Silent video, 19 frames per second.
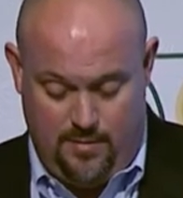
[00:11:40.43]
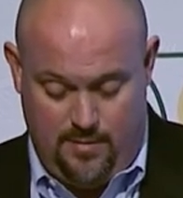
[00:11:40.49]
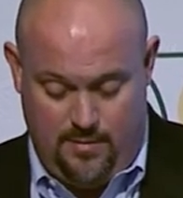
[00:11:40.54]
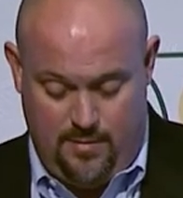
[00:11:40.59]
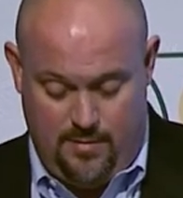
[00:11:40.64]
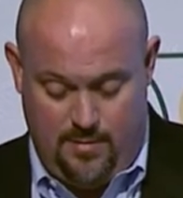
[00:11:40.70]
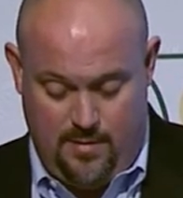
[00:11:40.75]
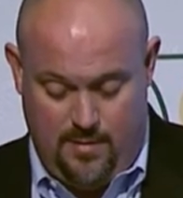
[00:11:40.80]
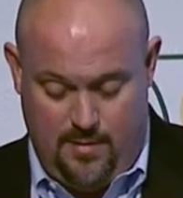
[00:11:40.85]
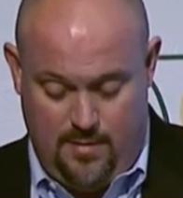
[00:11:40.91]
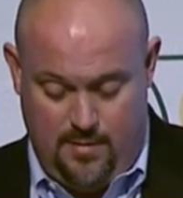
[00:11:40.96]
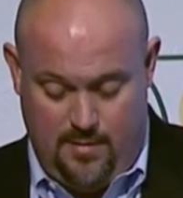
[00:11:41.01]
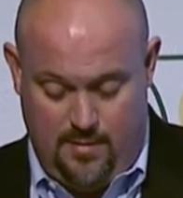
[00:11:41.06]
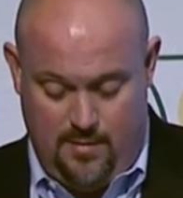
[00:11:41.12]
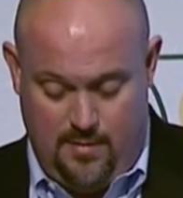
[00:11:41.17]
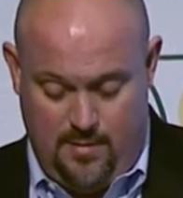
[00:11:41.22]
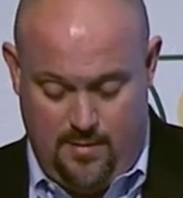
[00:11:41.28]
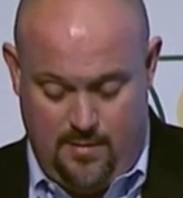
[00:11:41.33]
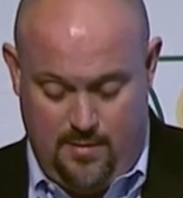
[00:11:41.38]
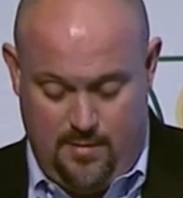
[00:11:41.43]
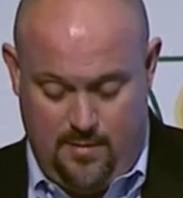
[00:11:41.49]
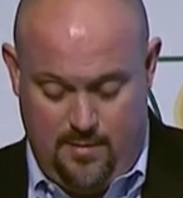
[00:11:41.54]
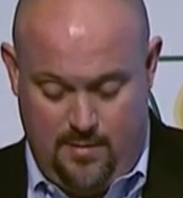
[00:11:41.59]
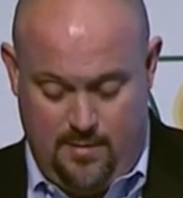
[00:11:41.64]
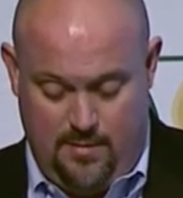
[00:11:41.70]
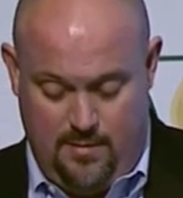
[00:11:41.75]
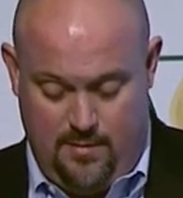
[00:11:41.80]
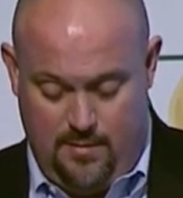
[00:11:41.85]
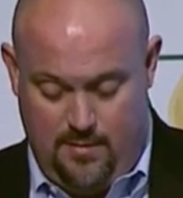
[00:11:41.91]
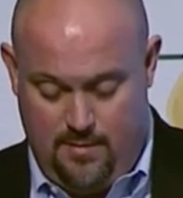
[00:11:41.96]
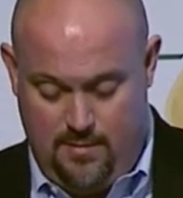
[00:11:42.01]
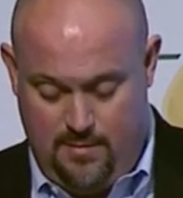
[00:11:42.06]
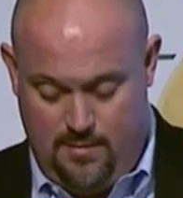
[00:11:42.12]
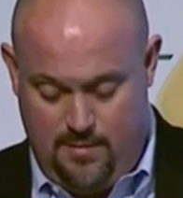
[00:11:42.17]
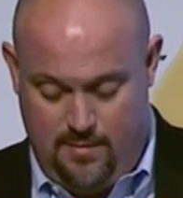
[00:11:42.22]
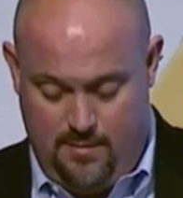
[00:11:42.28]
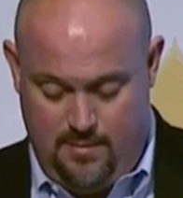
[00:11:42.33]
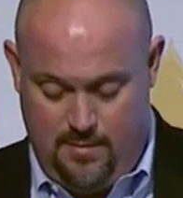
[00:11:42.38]

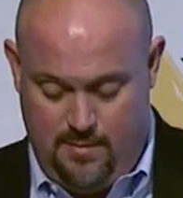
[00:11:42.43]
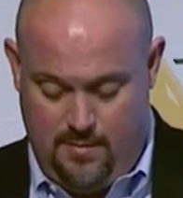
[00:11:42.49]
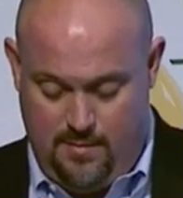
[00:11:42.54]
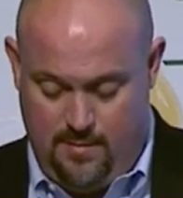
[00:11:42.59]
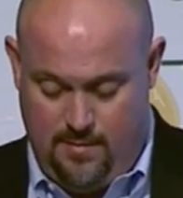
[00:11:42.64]
[no speech]